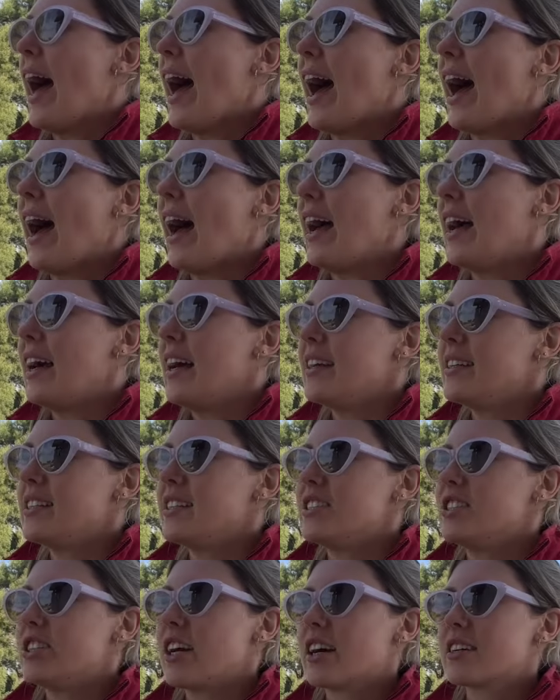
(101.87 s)

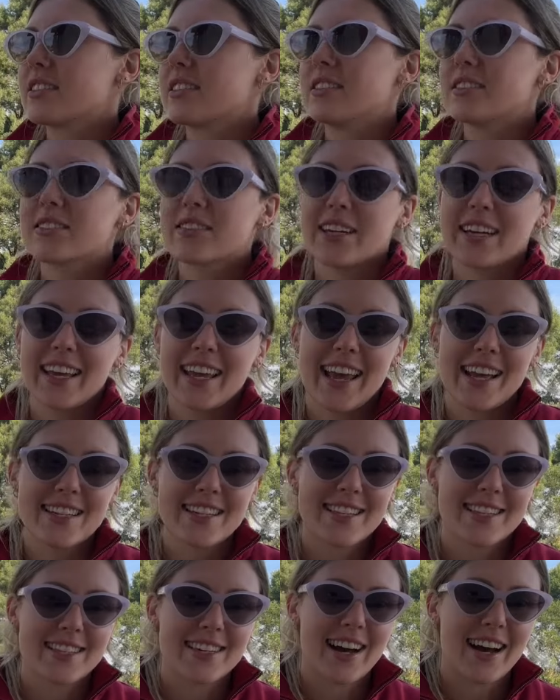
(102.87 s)
and Jackson's going to get
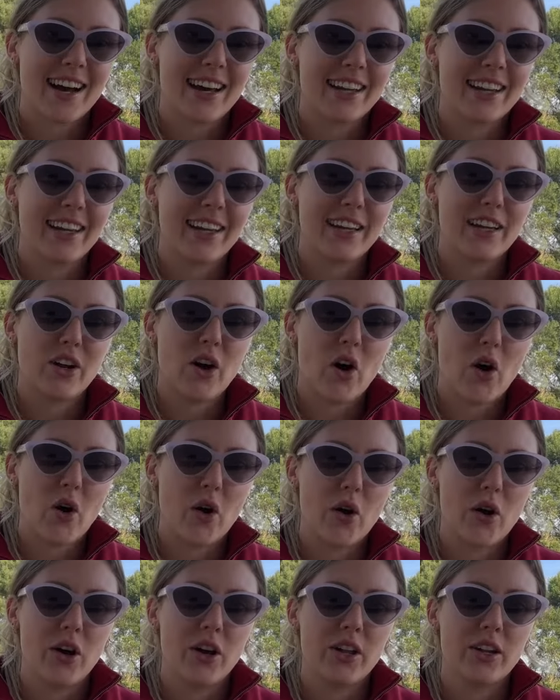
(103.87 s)
started
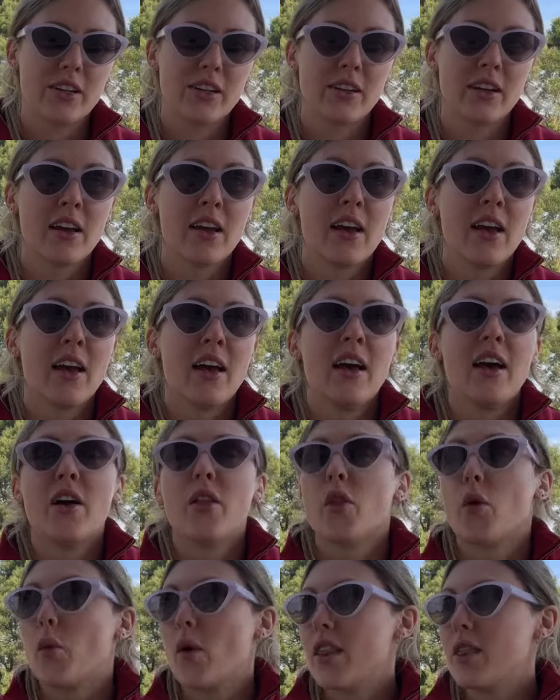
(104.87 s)
on
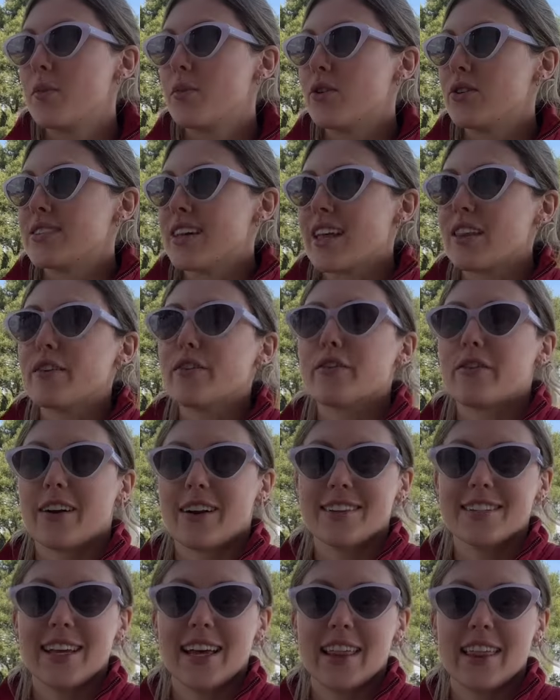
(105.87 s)
the weatherboards at the
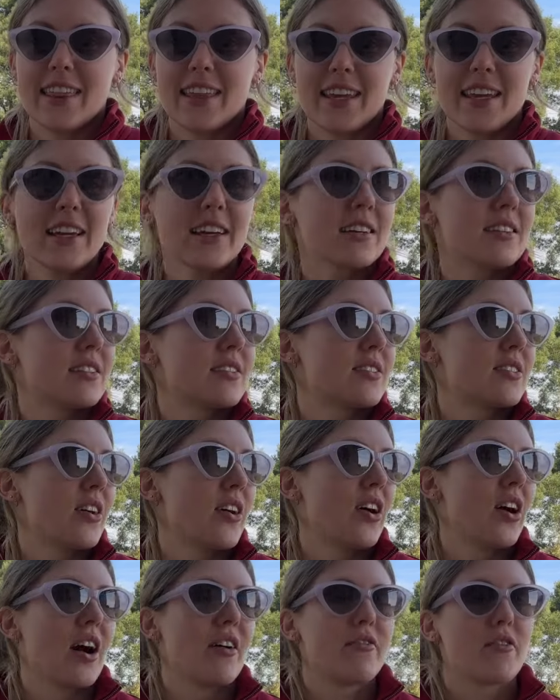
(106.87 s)
front, I think. So
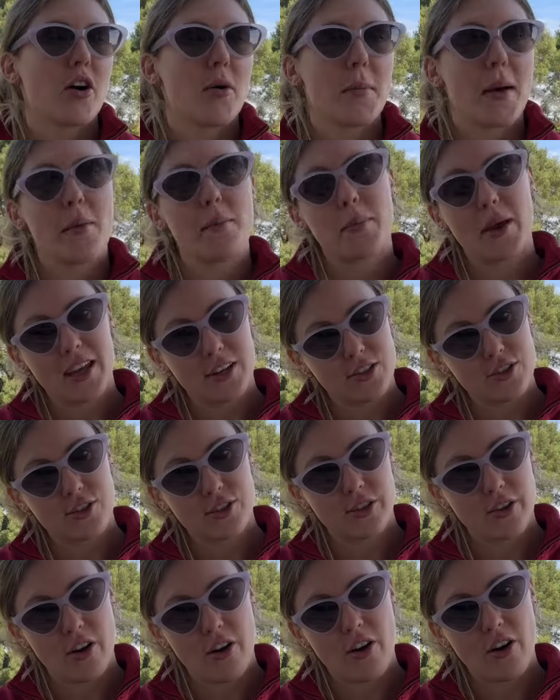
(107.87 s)
I've got my
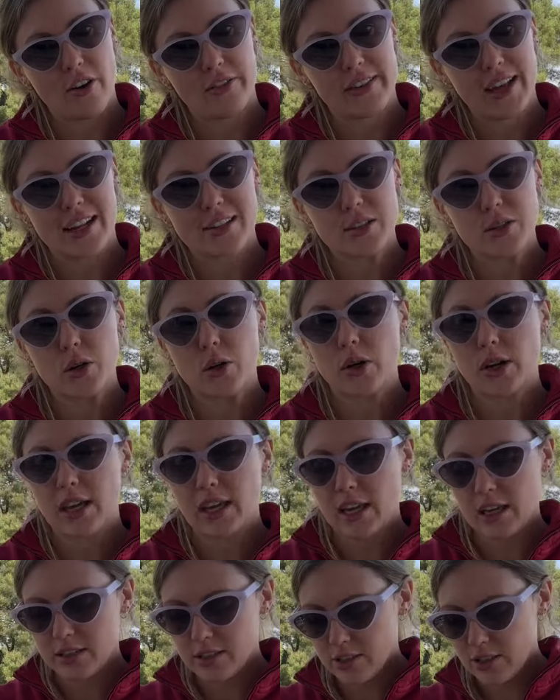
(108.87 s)
beetroot on that's
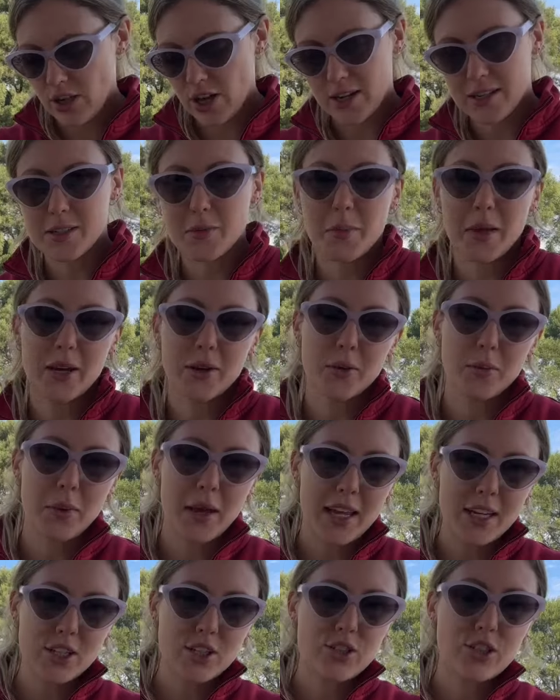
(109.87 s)
cooking to turn into pickled
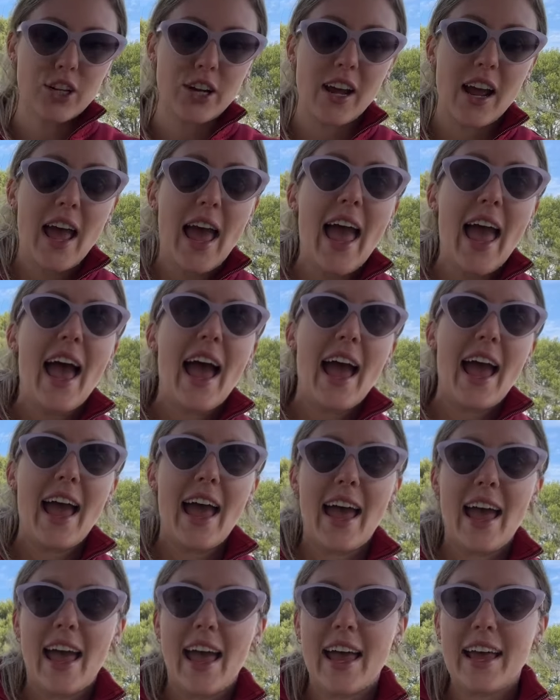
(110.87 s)
beetroot,
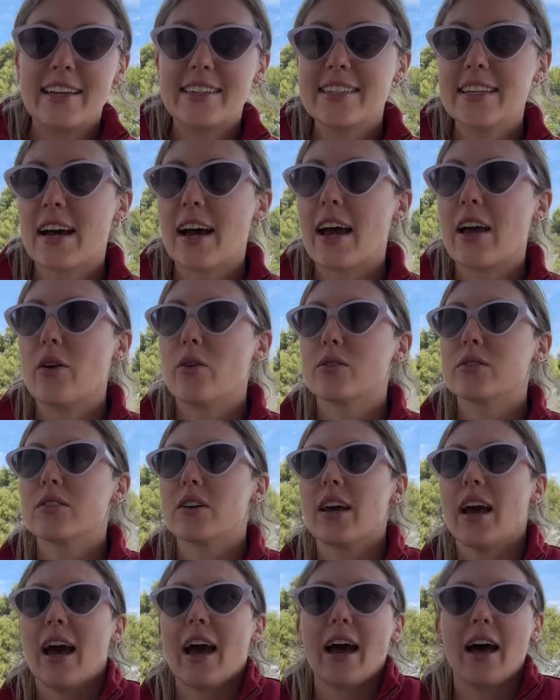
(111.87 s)
and I also
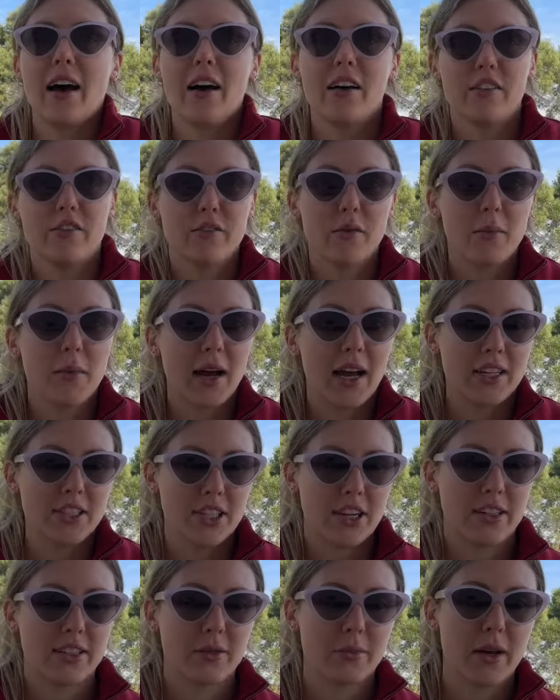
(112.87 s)
have my
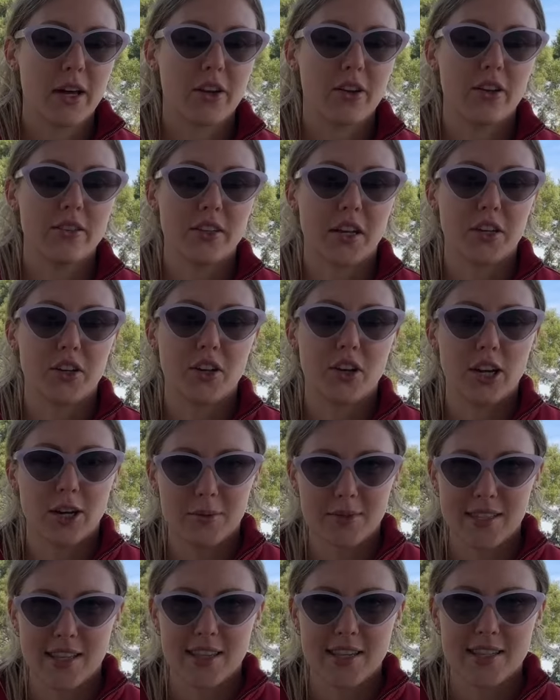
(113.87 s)
cherry tomatoes and
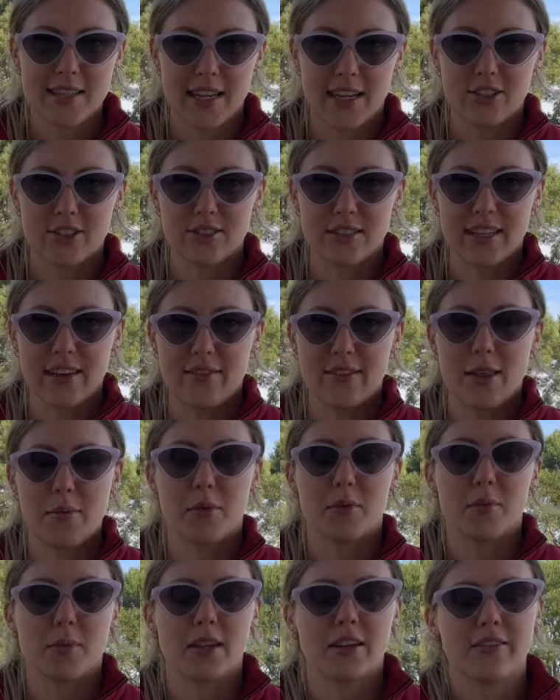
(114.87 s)
cucumbers in the sink, just giving them
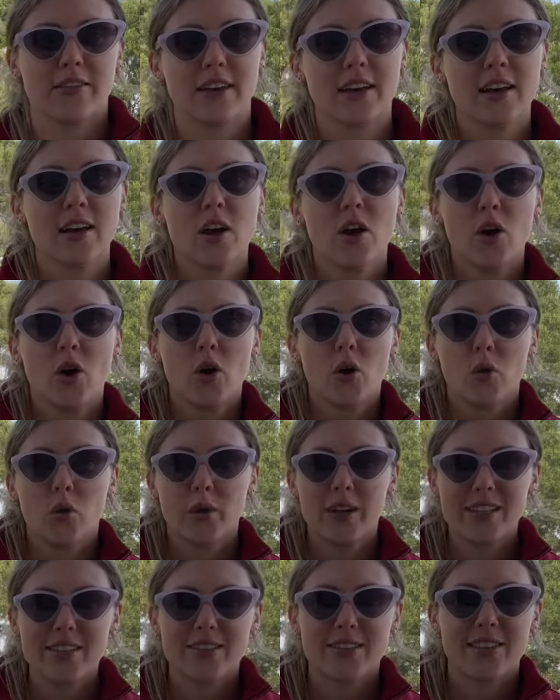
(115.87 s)
a bit of a
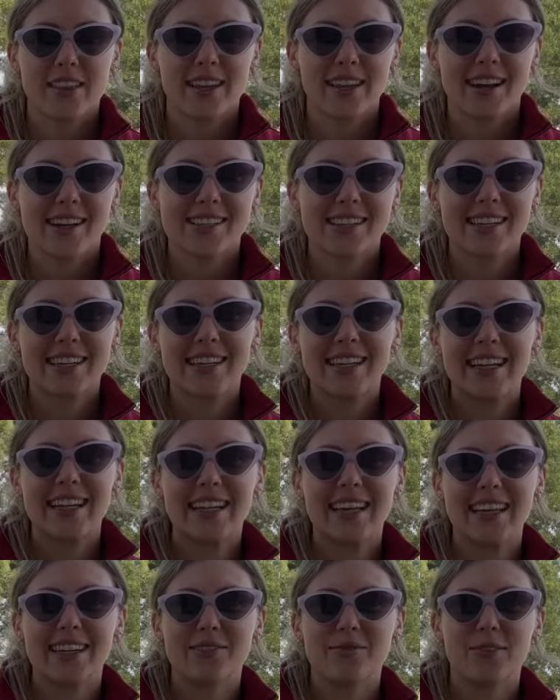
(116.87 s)
rinse so they're nice and
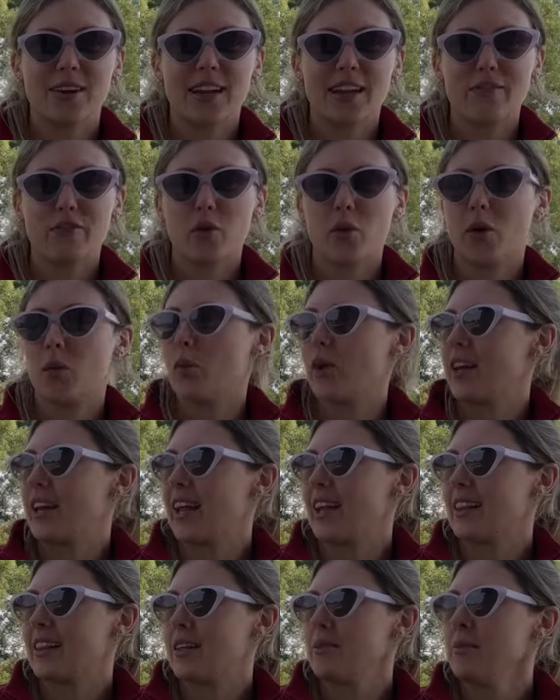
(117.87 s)
clean and ready for when we
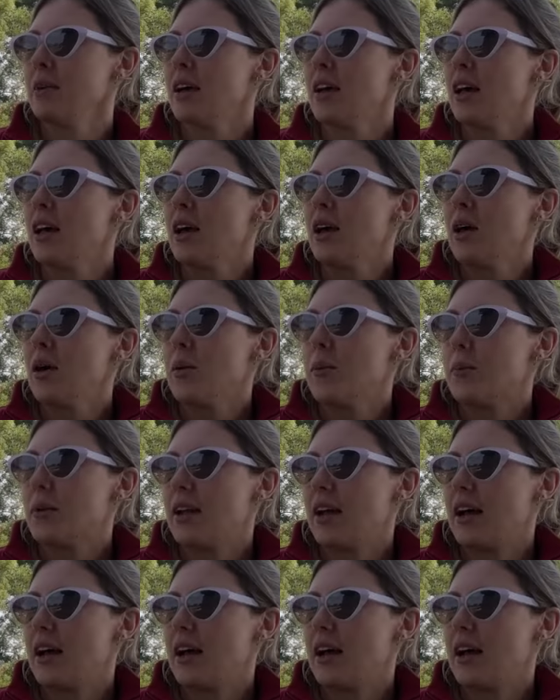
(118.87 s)
need them. But